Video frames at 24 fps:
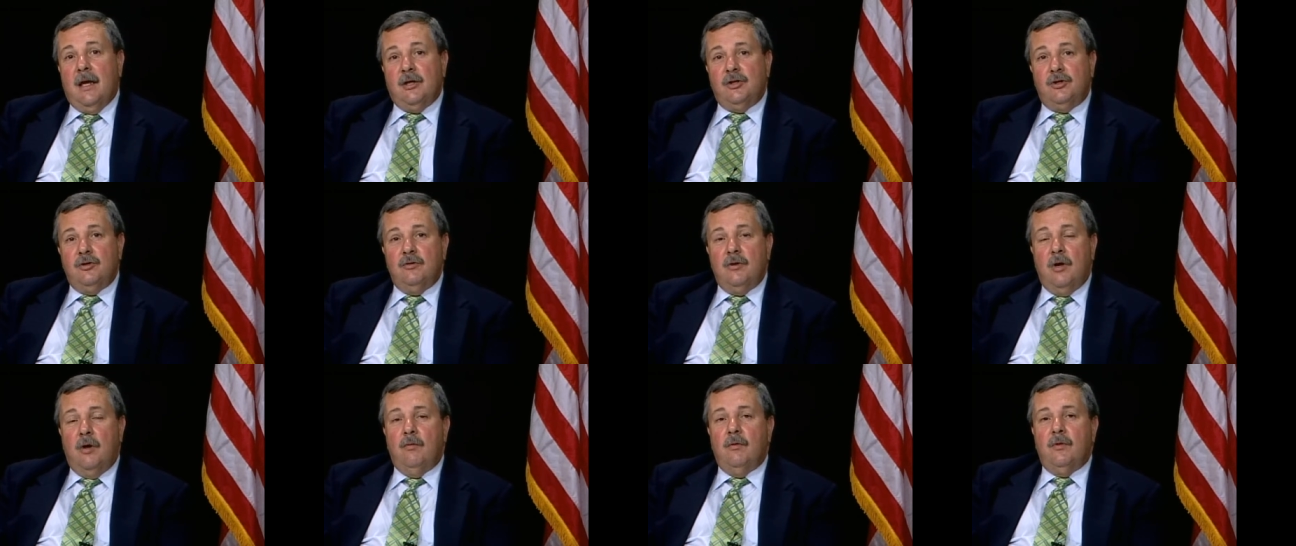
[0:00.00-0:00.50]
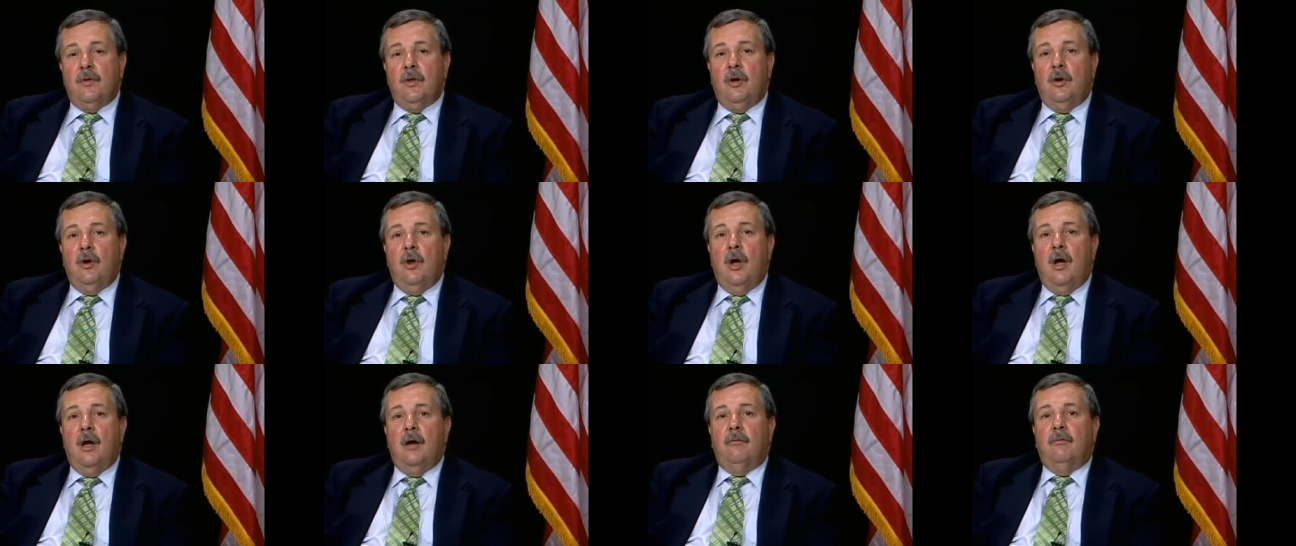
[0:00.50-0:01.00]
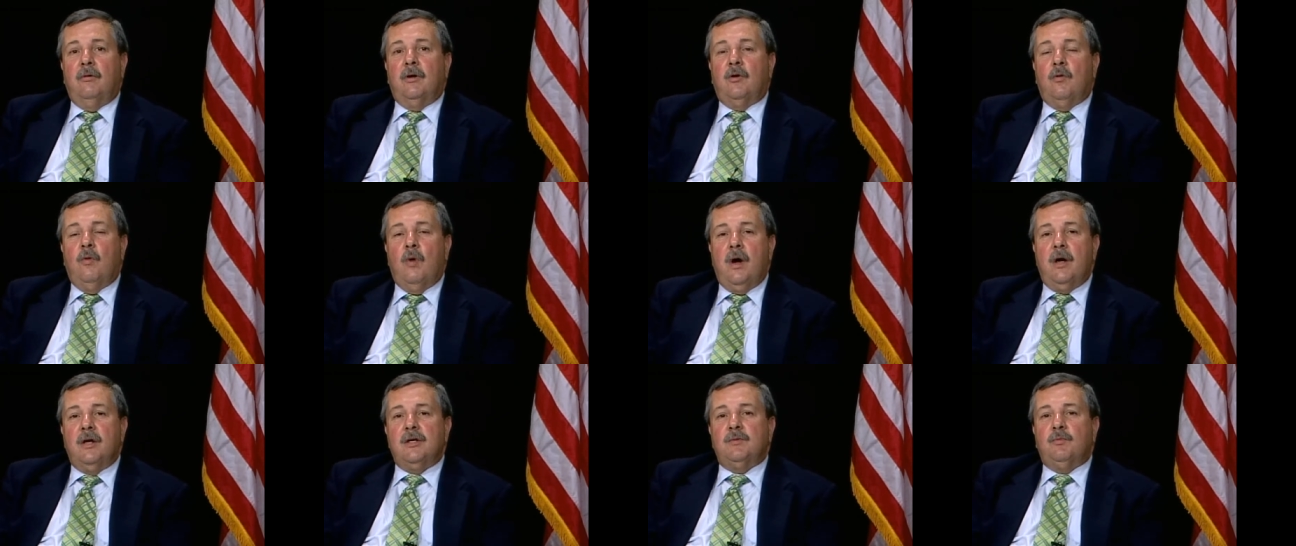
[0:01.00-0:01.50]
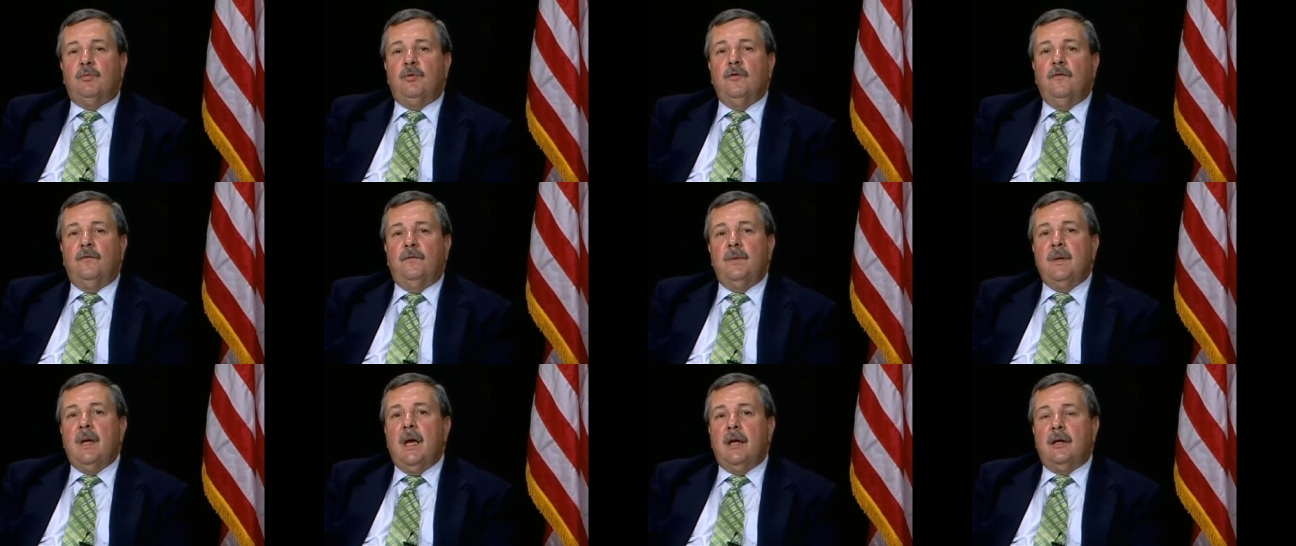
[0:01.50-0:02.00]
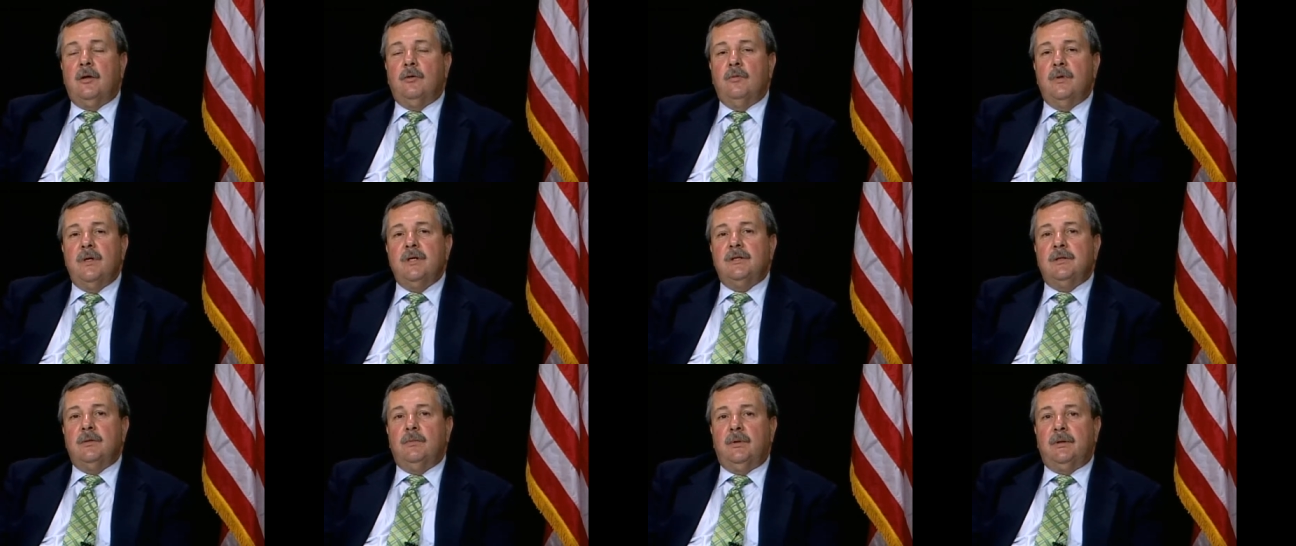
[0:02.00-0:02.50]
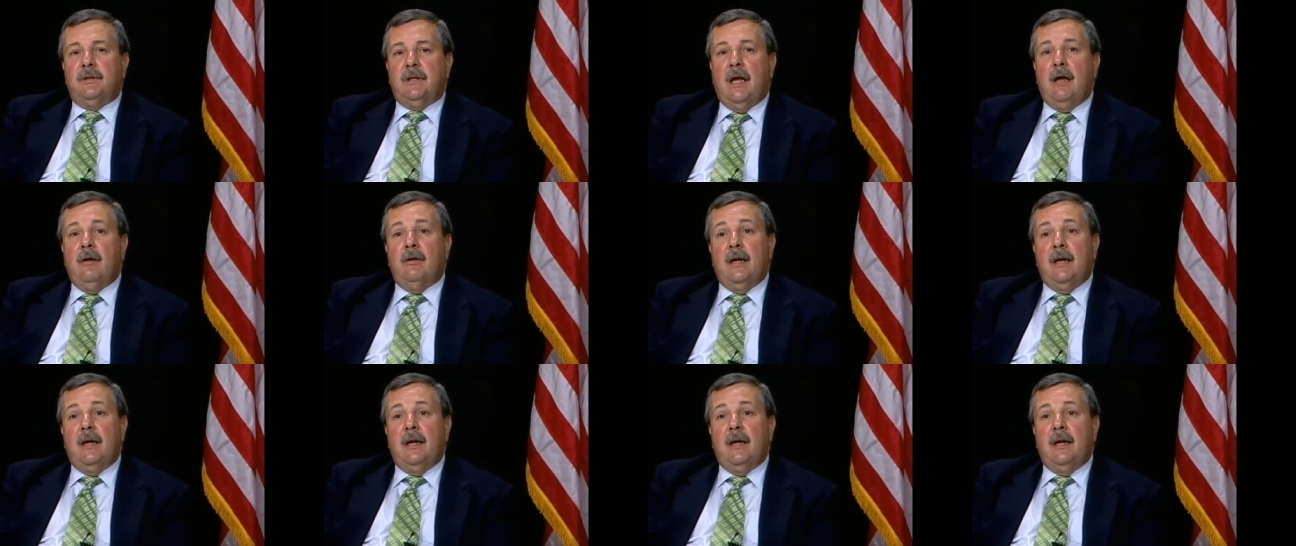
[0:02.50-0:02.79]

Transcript: as you know in the law, it requires proof beyond a reasonable